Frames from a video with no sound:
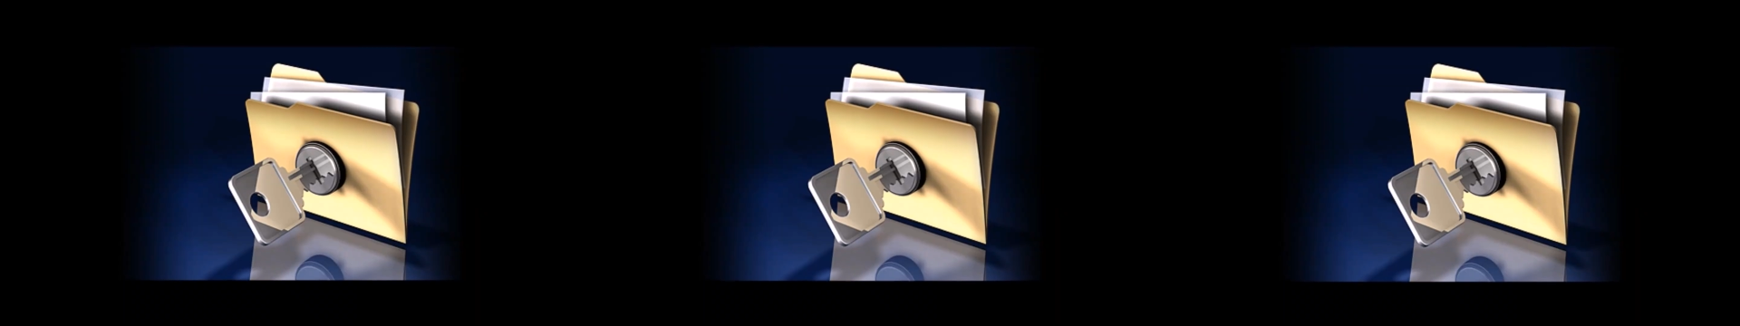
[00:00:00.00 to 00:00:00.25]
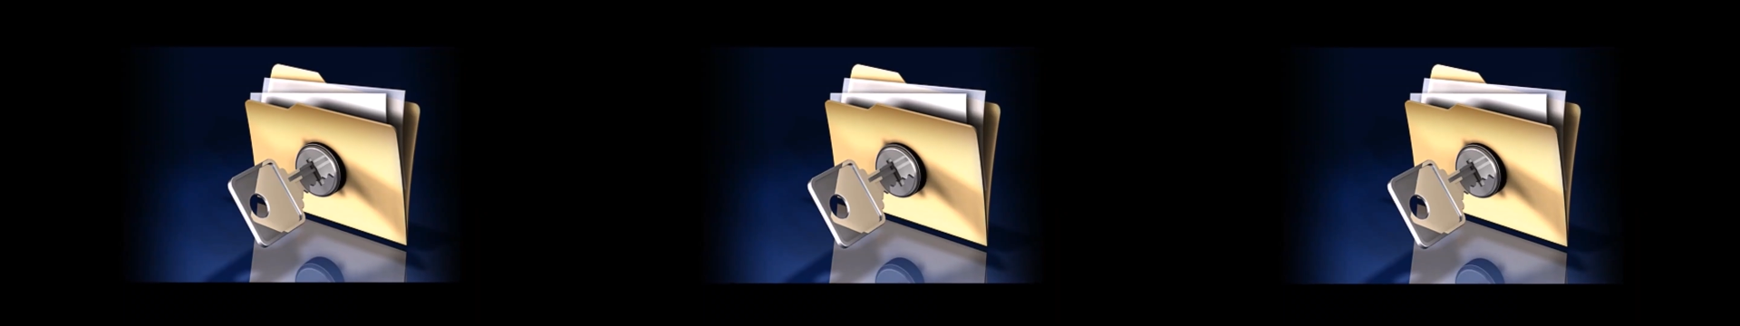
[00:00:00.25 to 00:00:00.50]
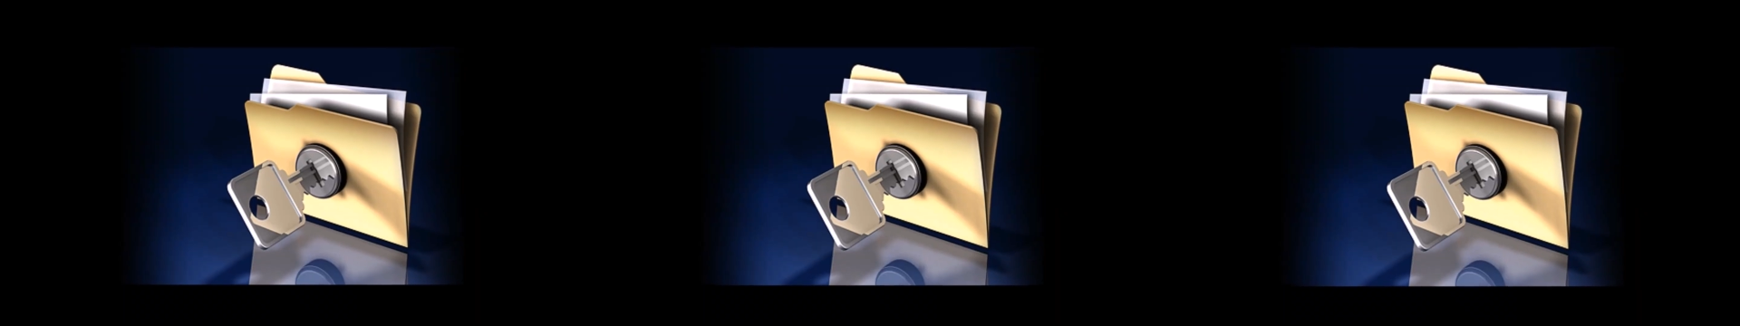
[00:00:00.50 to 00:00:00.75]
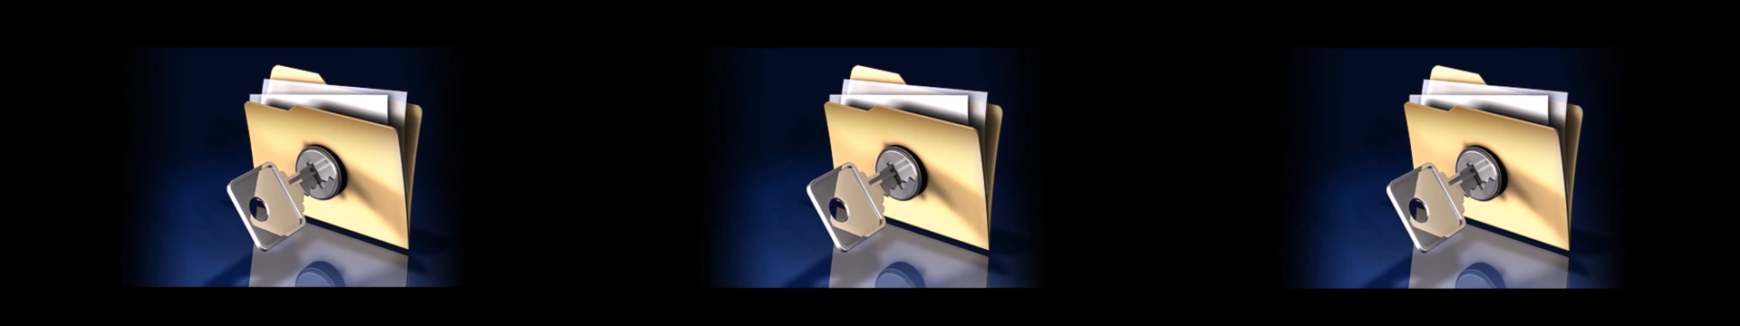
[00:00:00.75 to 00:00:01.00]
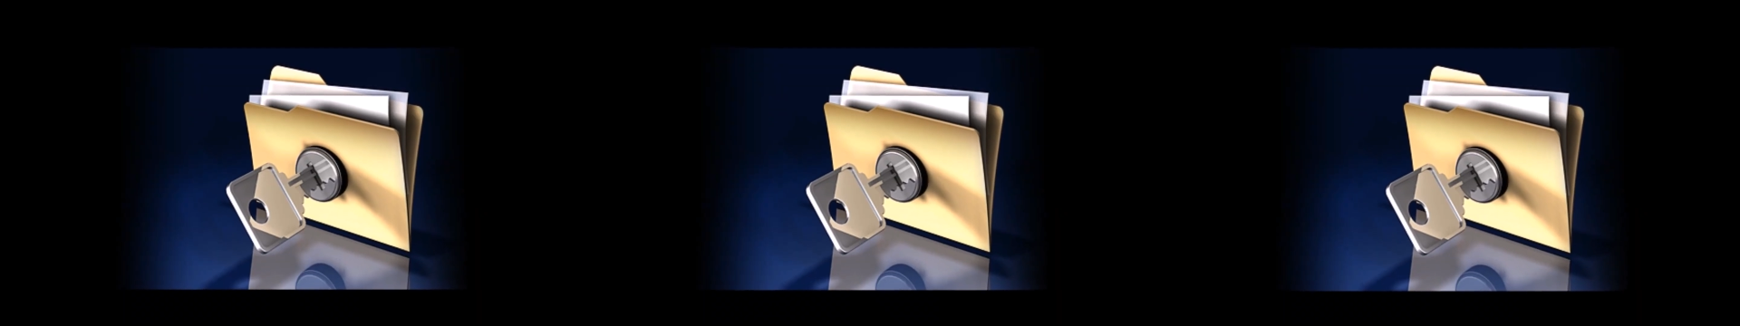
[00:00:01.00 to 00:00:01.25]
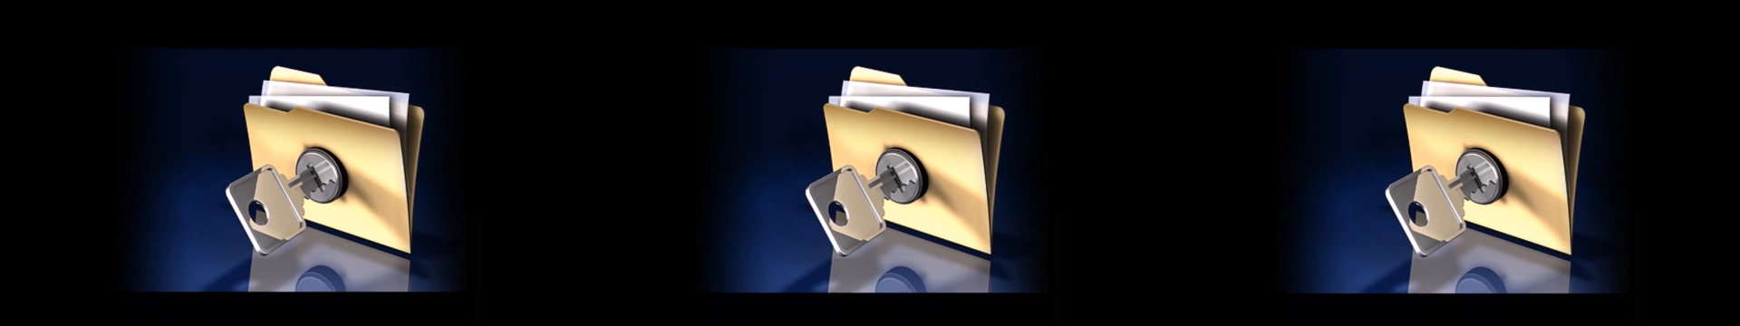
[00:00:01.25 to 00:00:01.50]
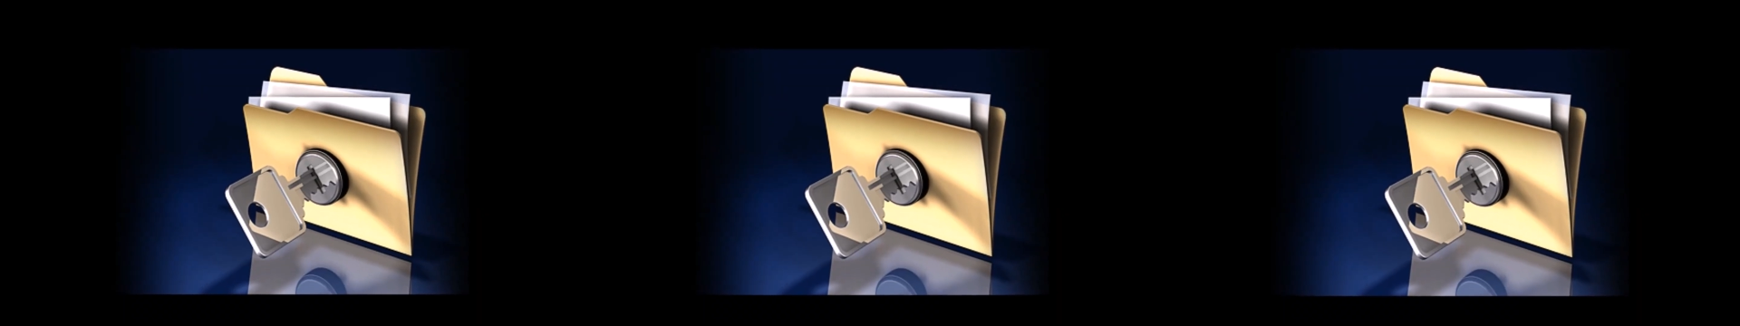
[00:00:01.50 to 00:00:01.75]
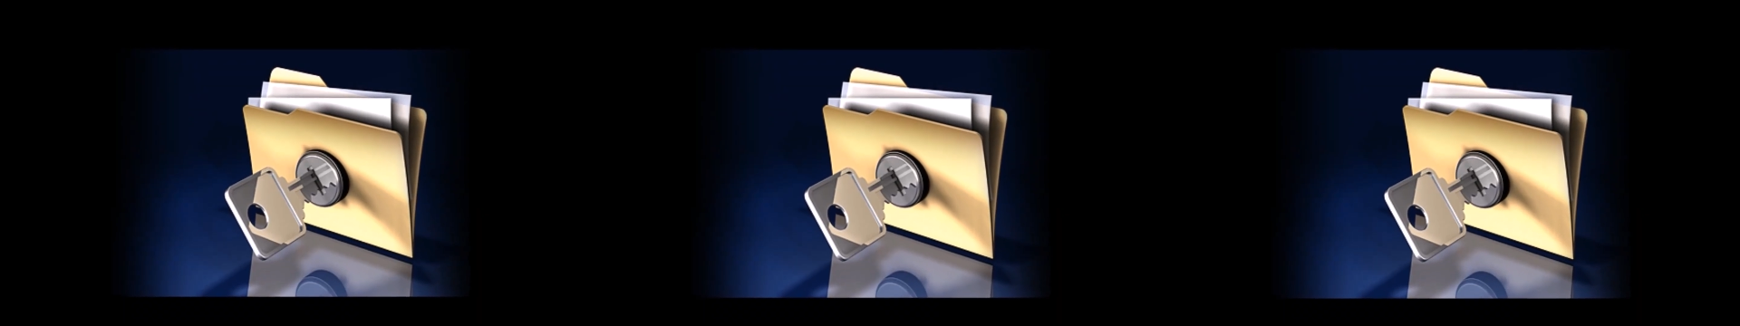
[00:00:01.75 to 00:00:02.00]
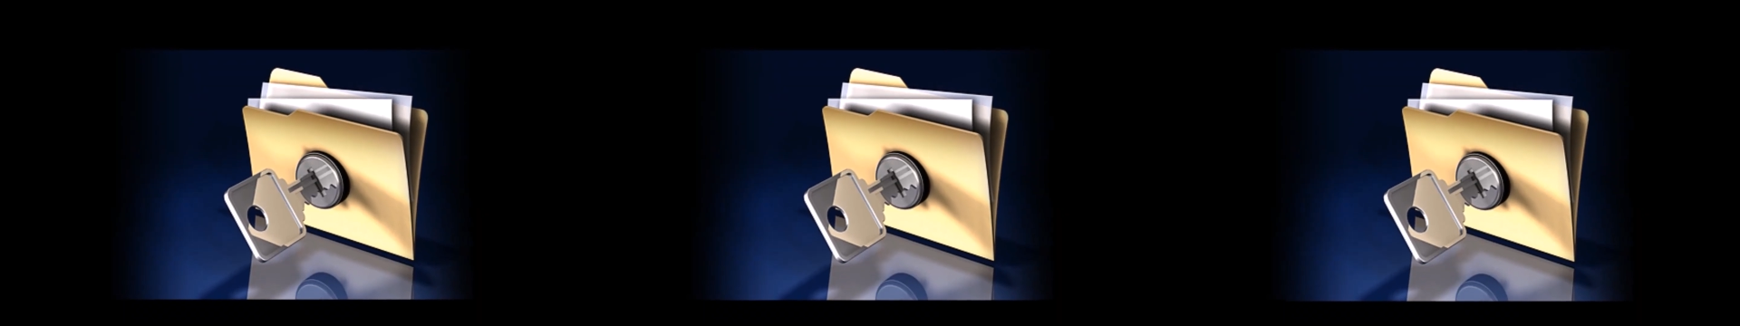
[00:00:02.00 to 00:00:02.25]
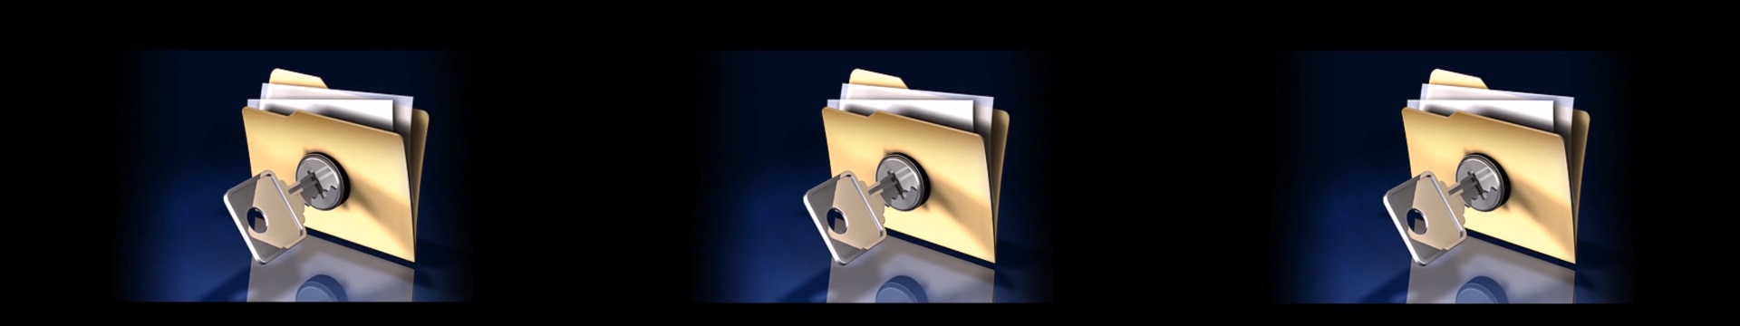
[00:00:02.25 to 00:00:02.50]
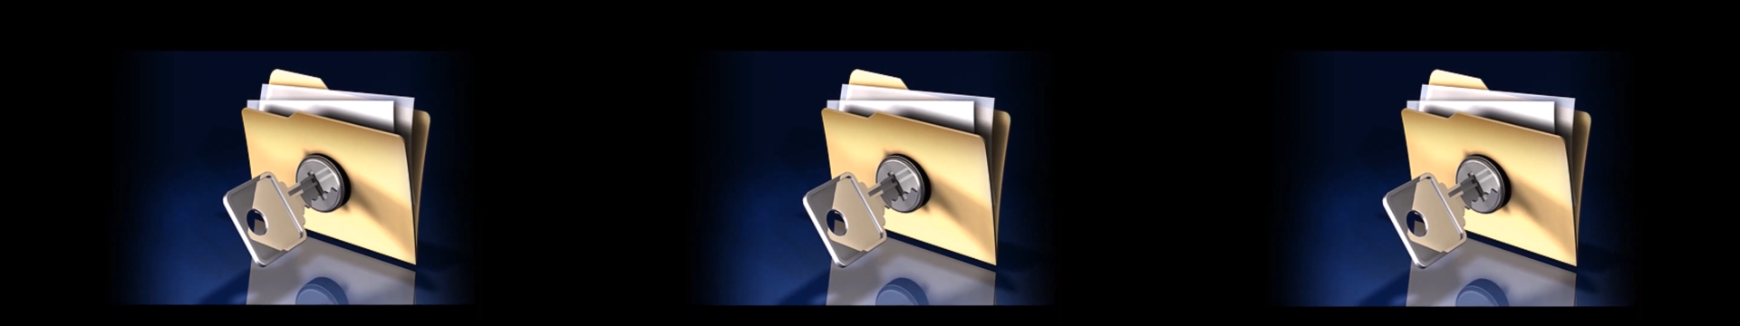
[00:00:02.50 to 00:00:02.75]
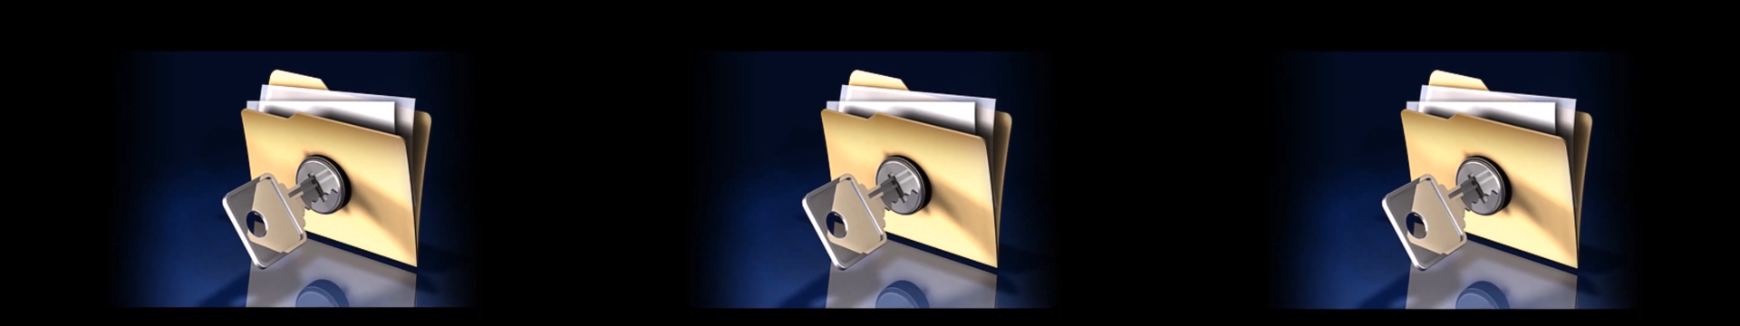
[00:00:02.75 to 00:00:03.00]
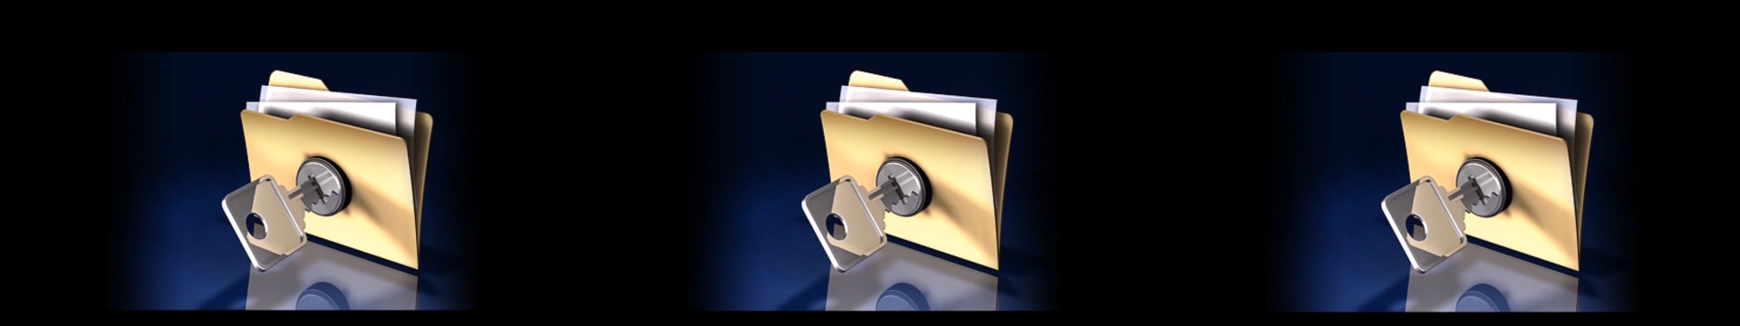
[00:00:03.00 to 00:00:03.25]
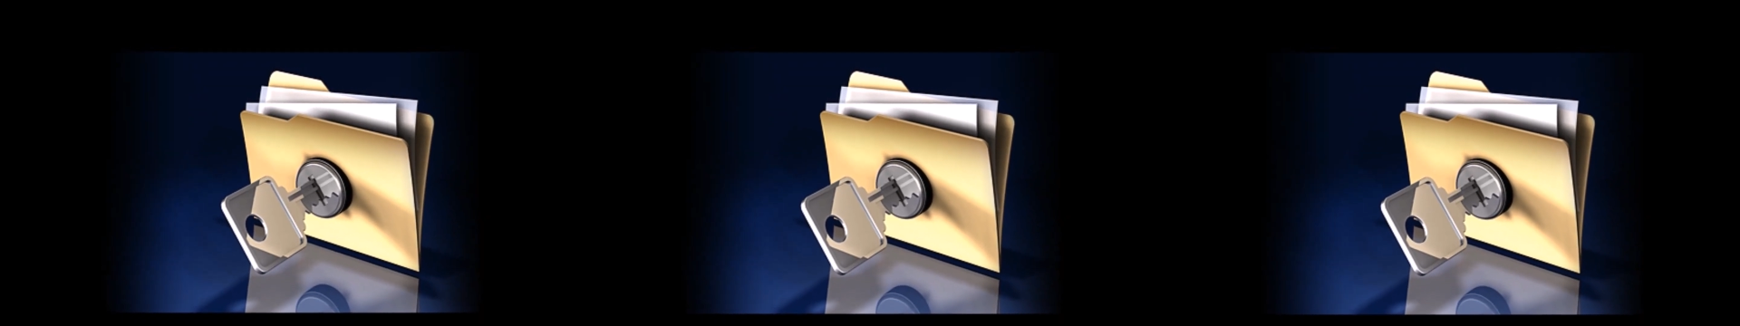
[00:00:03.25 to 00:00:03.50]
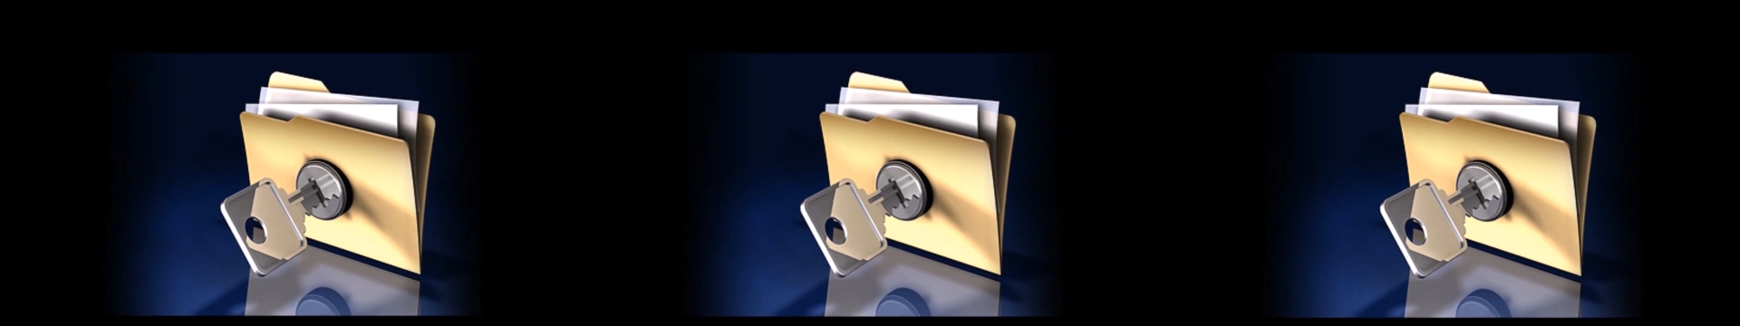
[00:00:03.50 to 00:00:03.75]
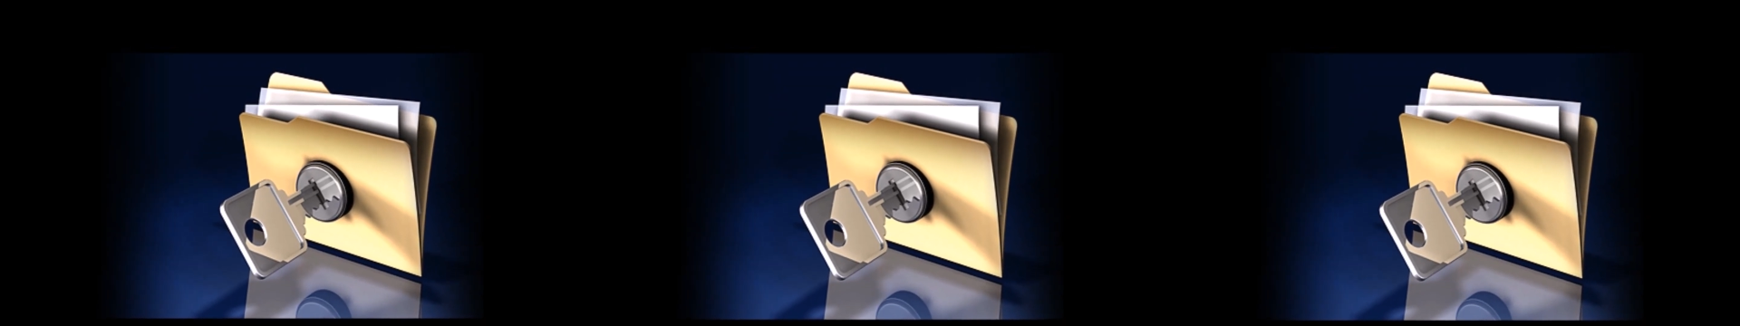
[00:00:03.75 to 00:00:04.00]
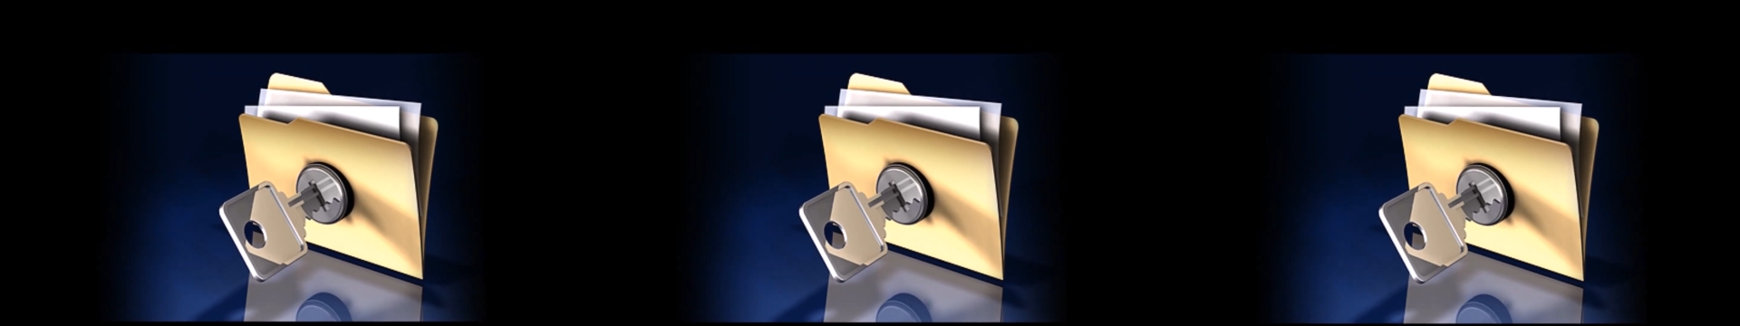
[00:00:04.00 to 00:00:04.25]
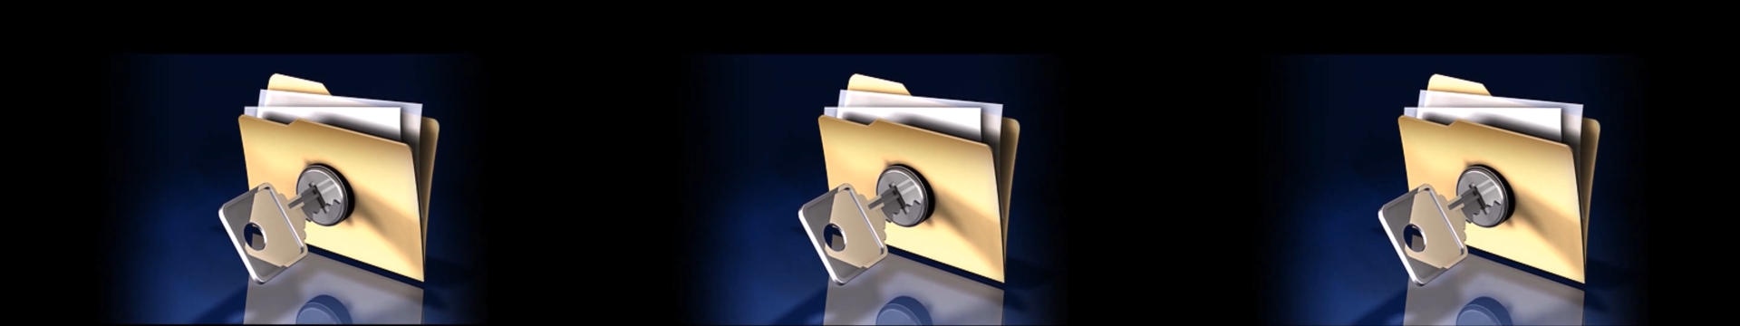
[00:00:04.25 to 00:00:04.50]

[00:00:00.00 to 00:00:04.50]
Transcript: (no speaker visible)